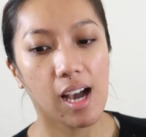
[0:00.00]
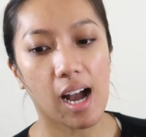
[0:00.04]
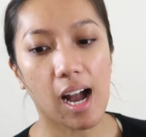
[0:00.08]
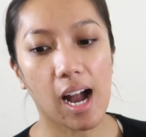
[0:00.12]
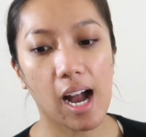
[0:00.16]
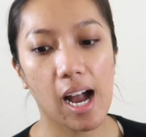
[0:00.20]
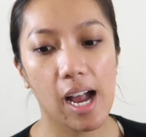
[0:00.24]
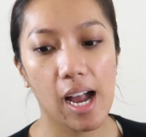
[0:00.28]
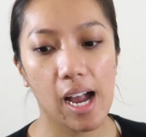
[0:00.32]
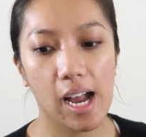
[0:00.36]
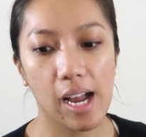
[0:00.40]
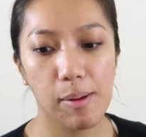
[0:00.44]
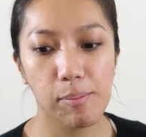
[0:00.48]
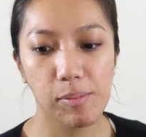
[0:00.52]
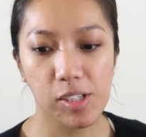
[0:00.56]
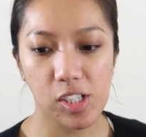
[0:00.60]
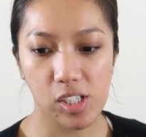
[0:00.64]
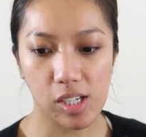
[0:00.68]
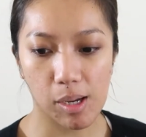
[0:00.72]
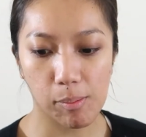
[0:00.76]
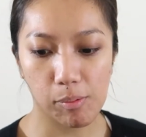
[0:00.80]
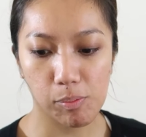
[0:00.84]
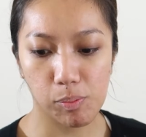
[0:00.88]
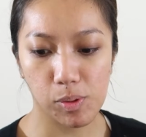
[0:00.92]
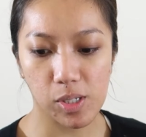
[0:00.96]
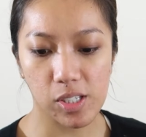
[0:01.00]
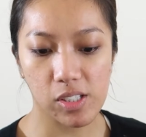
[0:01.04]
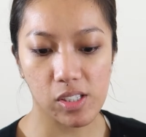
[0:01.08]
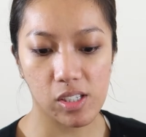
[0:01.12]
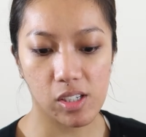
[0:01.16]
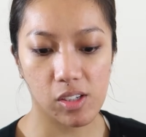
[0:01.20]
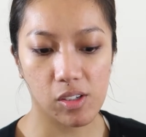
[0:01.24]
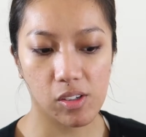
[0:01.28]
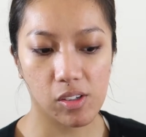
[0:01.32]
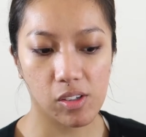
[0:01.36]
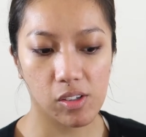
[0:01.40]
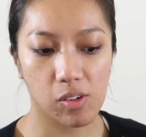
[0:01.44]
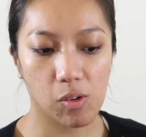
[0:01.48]
I'm the type of
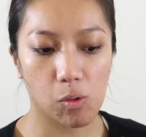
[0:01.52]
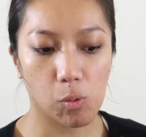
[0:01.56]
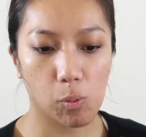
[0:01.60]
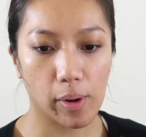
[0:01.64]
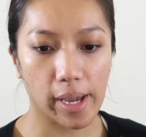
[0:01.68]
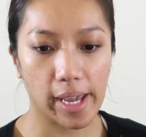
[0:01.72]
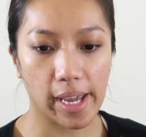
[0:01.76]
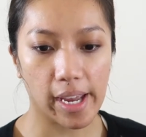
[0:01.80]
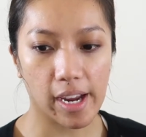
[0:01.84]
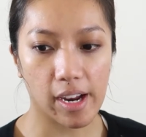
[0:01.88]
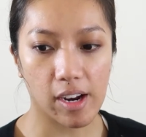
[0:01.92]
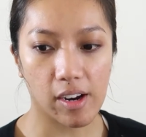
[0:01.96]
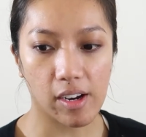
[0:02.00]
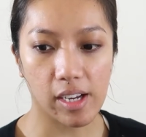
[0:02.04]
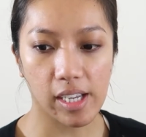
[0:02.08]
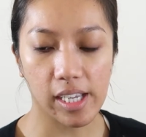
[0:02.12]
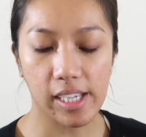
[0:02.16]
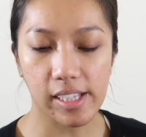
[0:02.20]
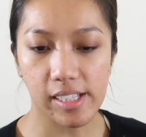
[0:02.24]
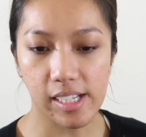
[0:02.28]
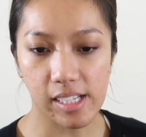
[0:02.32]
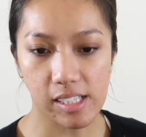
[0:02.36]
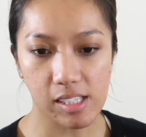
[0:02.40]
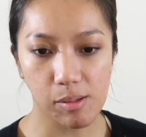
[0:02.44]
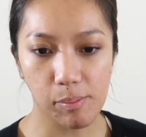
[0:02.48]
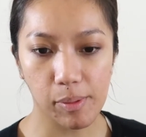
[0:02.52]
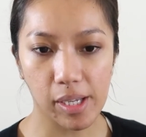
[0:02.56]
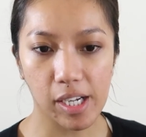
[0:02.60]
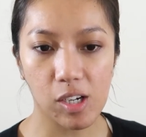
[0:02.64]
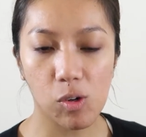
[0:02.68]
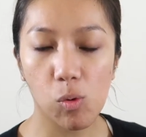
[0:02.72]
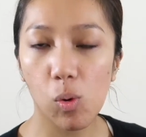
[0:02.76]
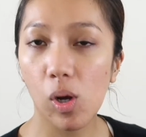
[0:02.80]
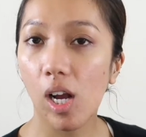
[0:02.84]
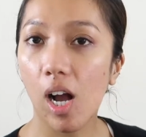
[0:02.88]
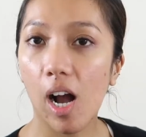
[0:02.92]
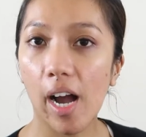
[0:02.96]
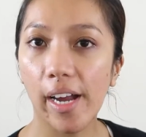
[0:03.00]
person where it doesn't
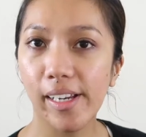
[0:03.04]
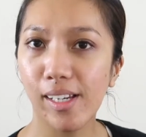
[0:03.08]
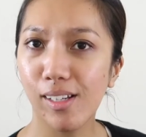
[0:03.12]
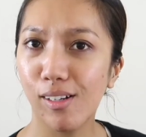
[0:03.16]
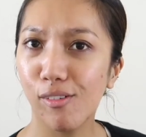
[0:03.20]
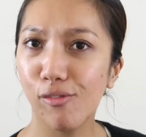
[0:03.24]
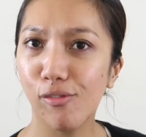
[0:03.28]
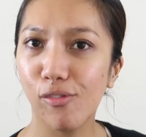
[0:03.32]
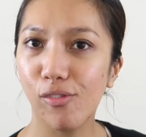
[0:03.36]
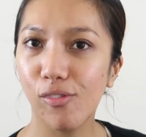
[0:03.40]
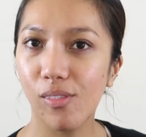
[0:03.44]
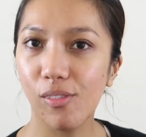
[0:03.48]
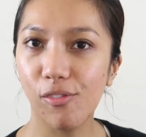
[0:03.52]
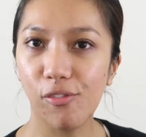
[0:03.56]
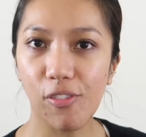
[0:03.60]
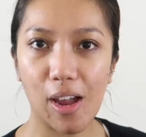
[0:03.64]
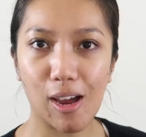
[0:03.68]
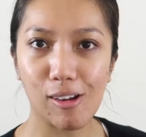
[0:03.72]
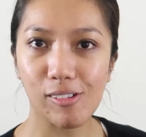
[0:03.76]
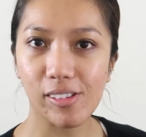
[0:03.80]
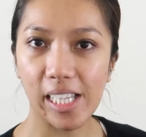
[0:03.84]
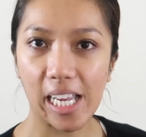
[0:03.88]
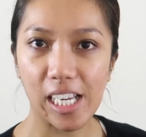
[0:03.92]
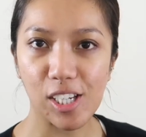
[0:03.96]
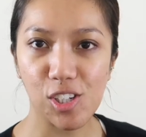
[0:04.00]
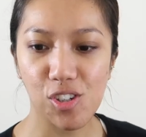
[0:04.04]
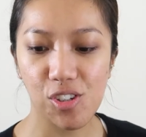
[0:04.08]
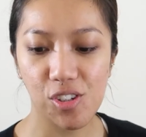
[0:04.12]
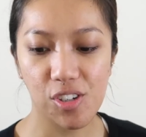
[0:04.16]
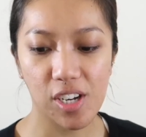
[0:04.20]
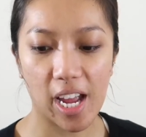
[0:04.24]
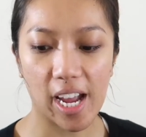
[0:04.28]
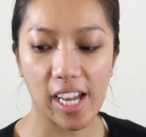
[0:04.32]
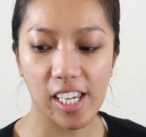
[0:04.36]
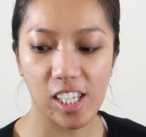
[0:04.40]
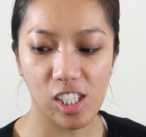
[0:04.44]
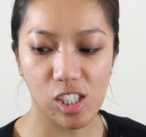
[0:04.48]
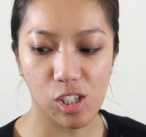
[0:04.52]
matter what kind of foundation
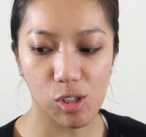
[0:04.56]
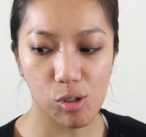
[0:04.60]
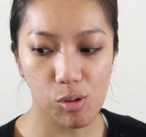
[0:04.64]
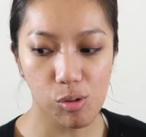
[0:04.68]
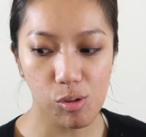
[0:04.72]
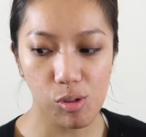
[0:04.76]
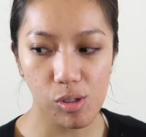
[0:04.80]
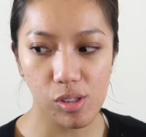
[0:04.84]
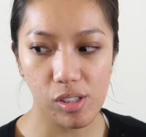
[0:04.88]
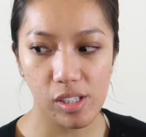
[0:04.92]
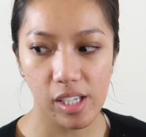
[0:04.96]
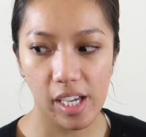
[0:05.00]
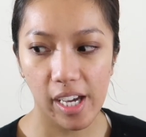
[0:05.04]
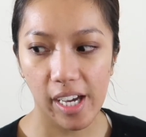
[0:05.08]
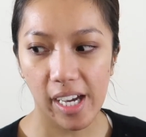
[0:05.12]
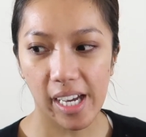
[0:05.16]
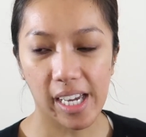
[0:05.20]
I use,